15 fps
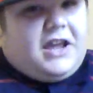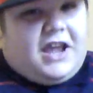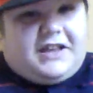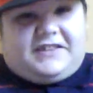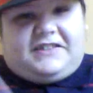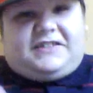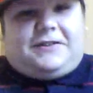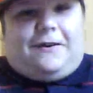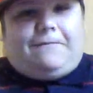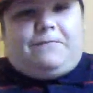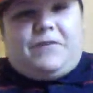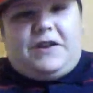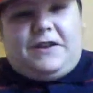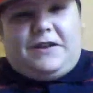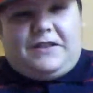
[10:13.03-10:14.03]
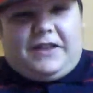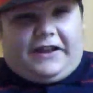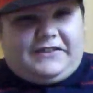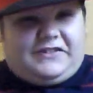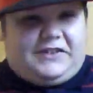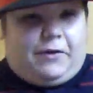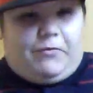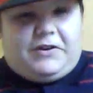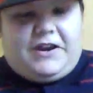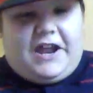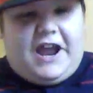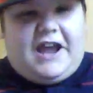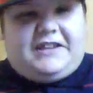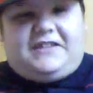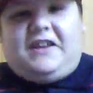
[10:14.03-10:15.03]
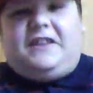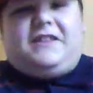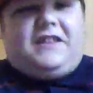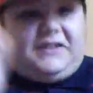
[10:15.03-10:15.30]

It's something that someone has,